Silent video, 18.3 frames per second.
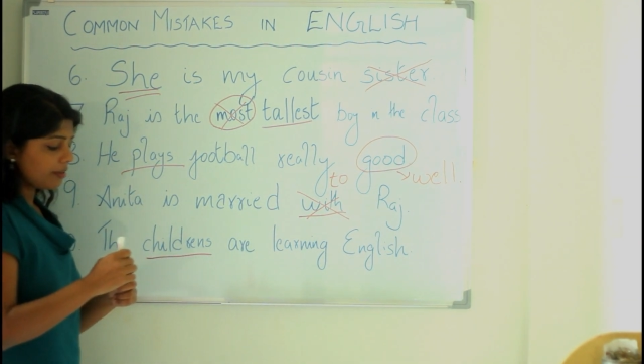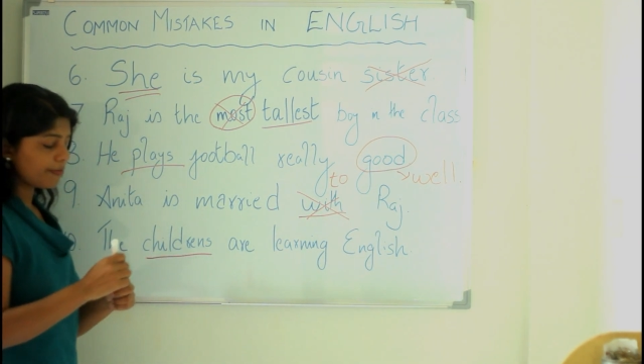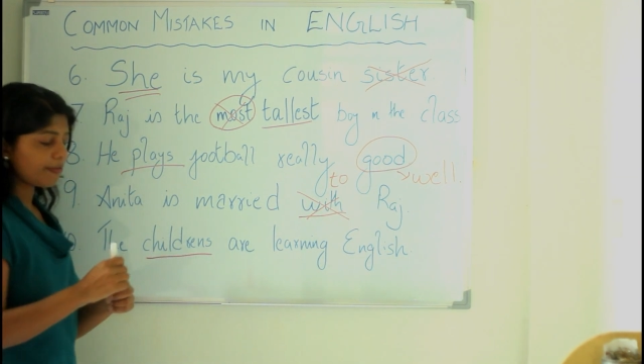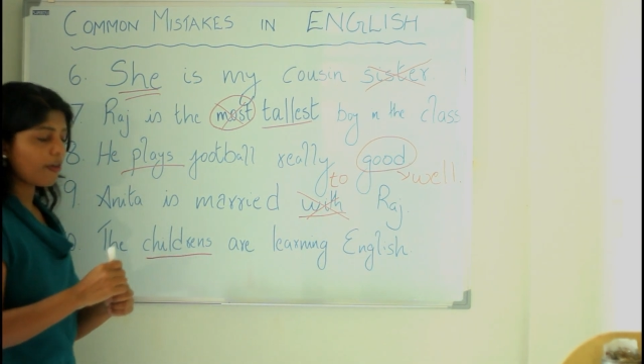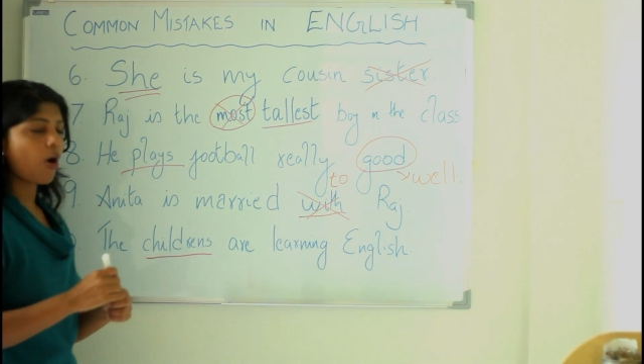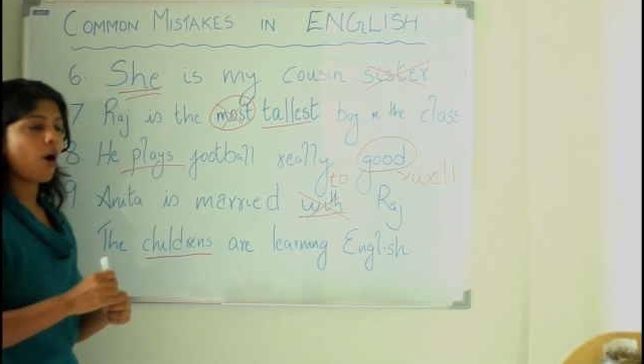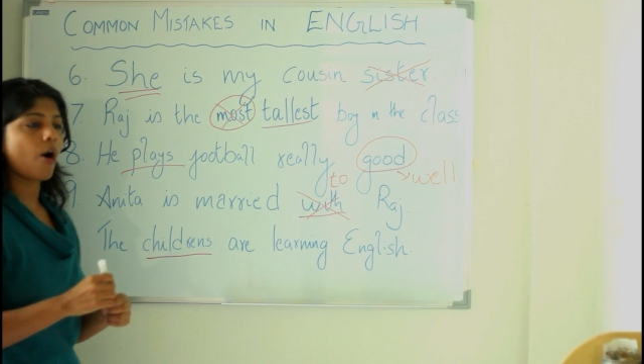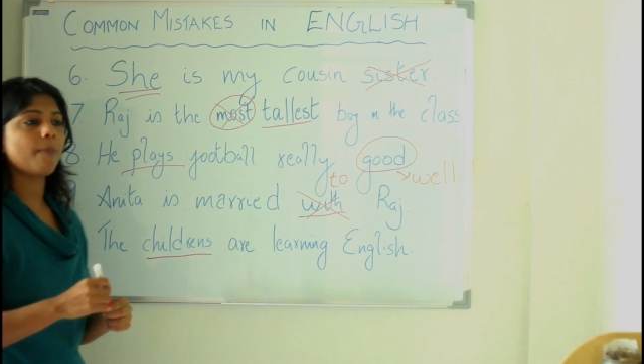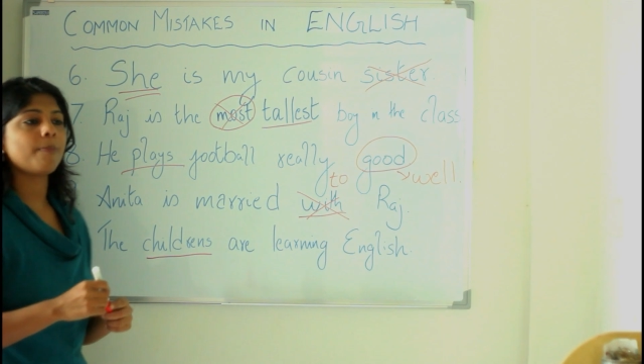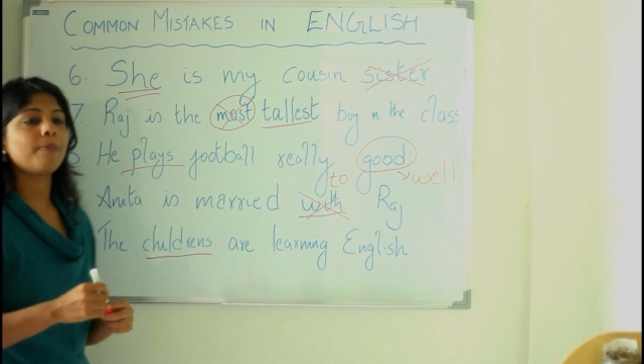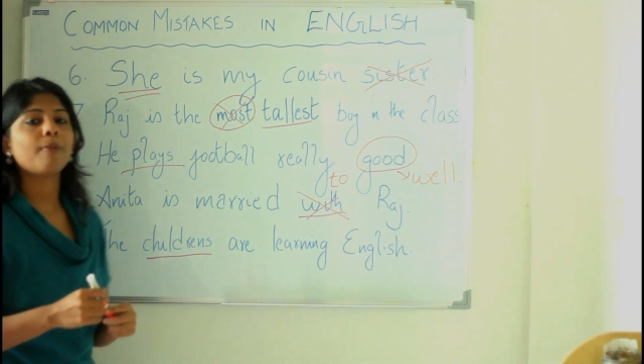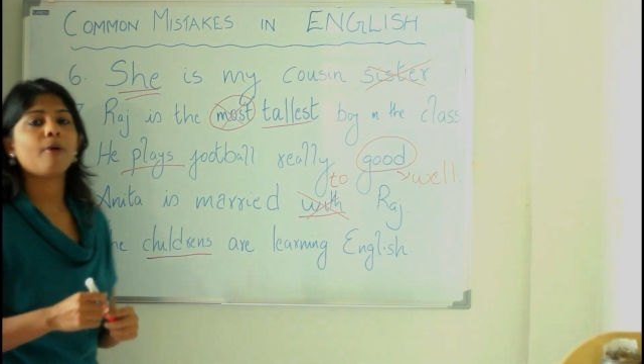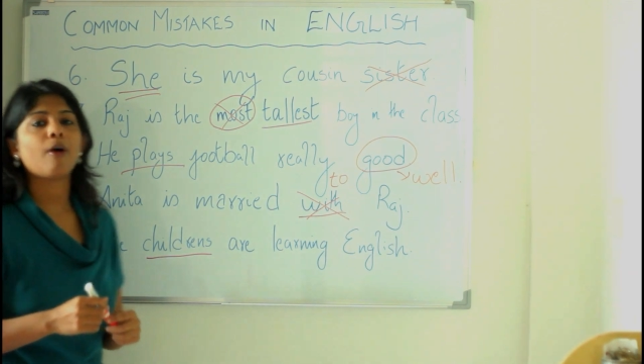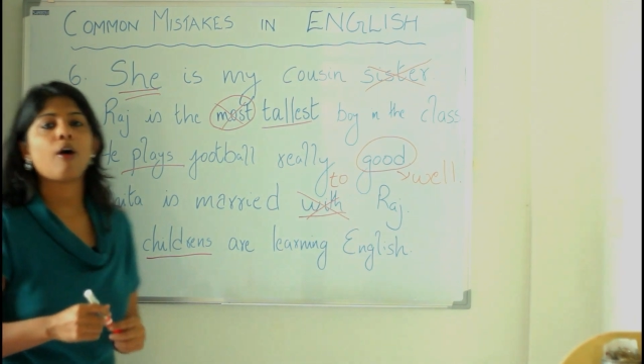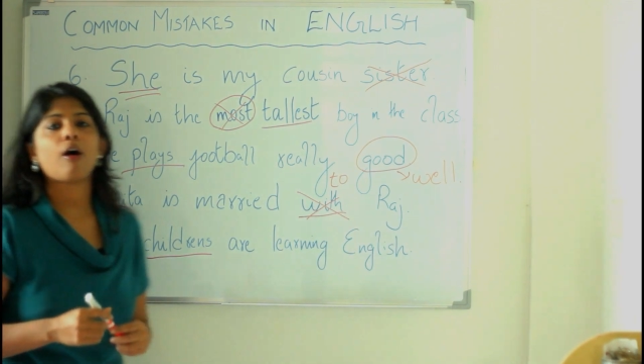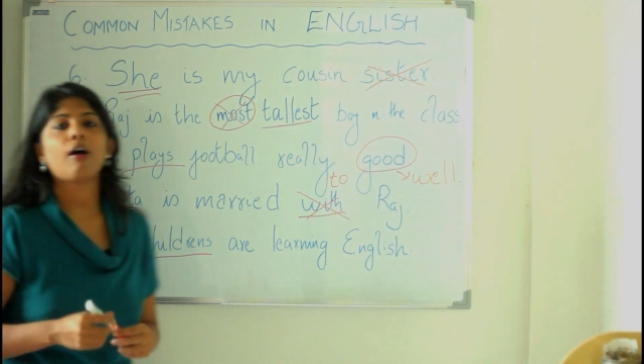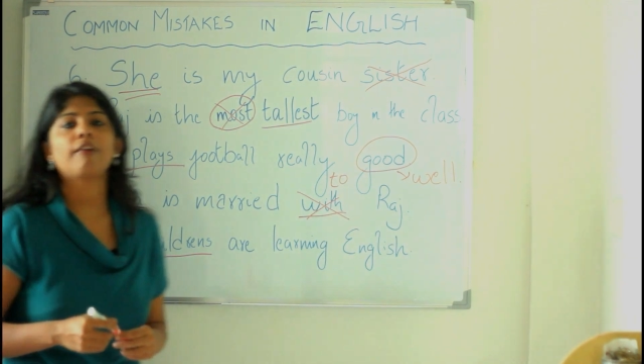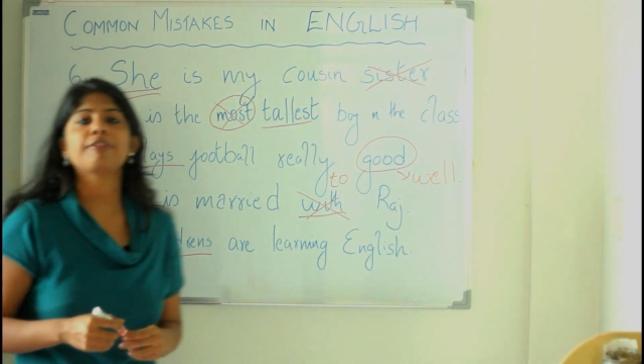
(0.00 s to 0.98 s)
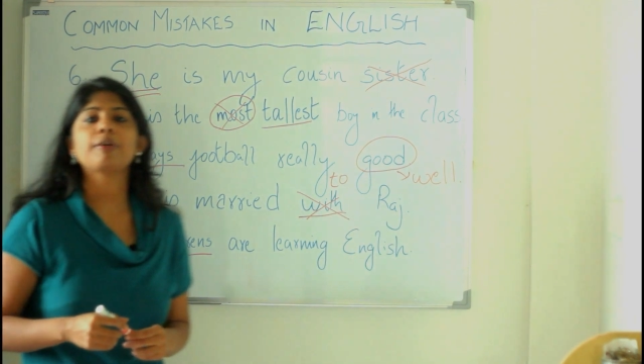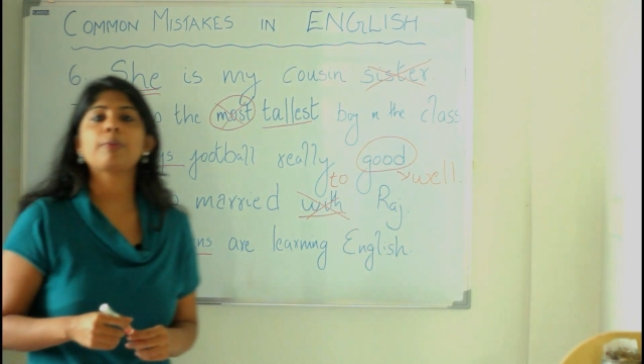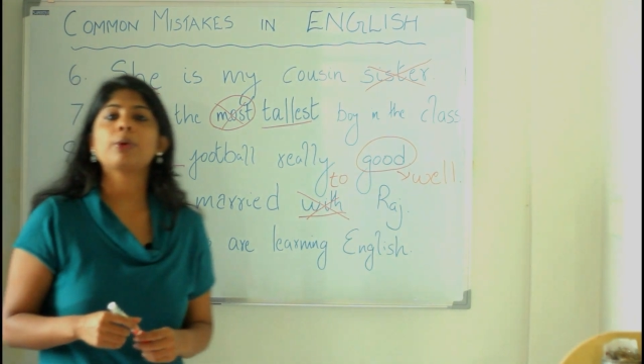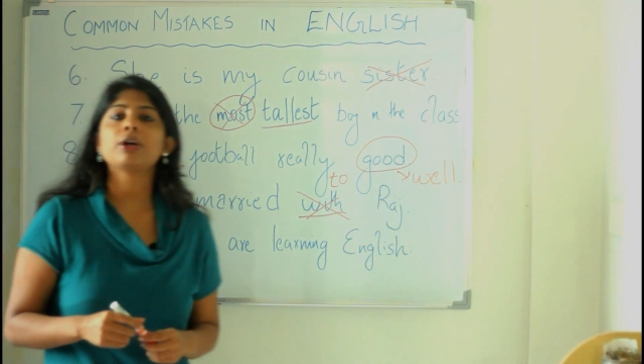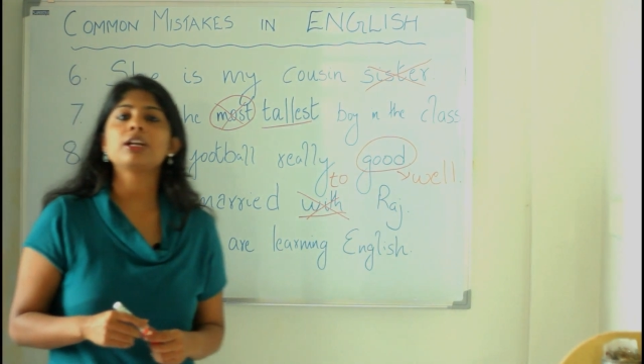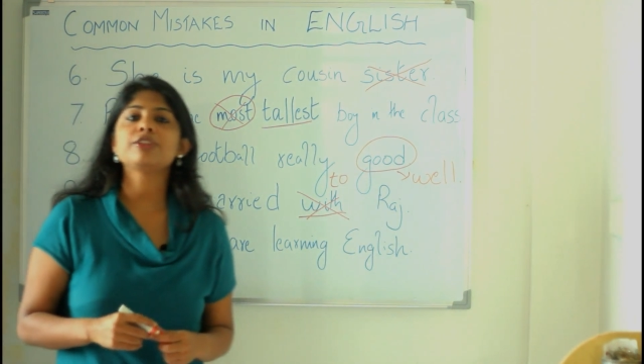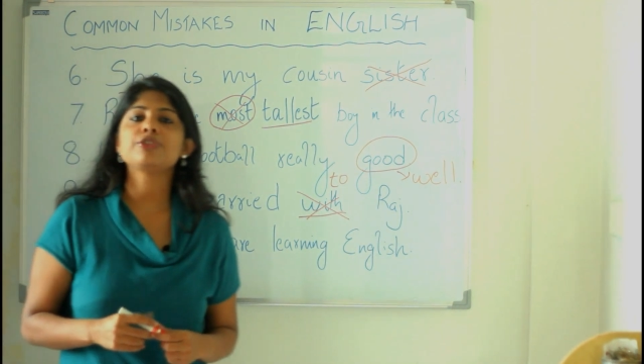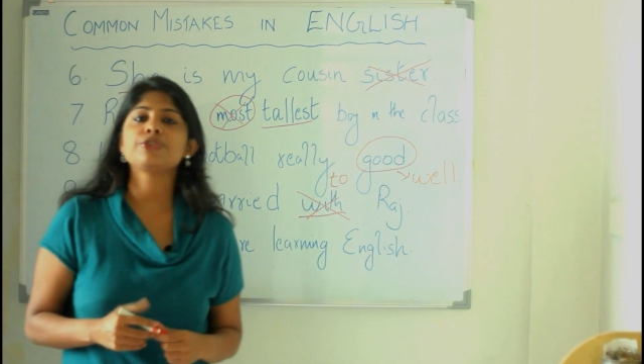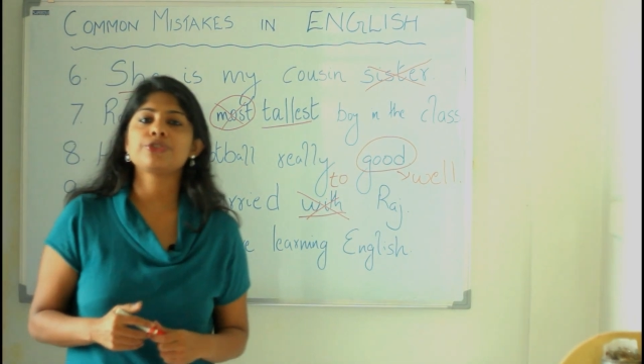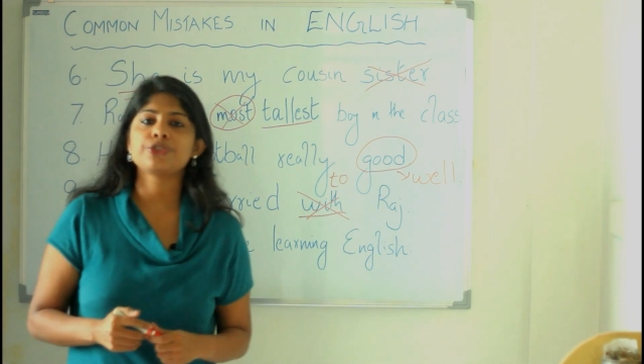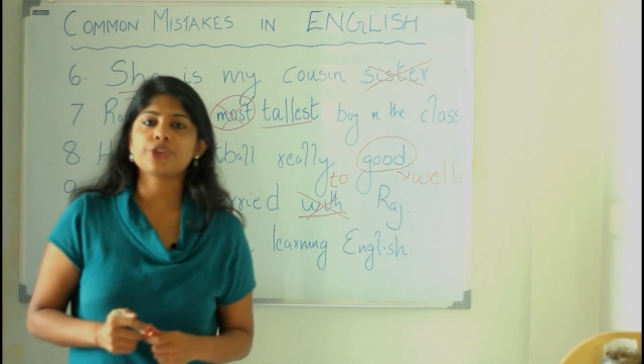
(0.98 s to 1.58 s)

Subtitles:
form of the word